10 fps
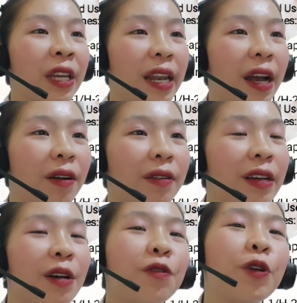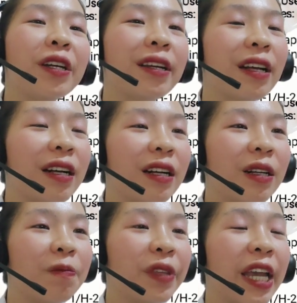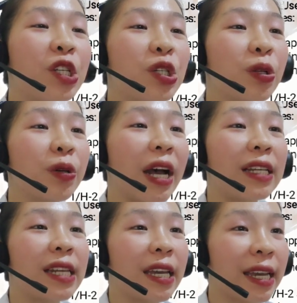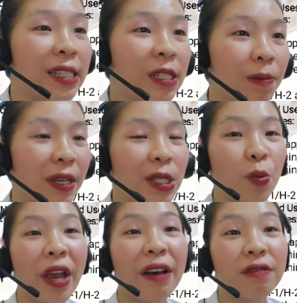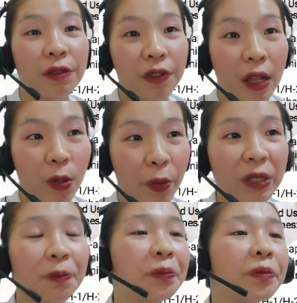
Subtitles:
Now for H2 antihistamines, we have the following.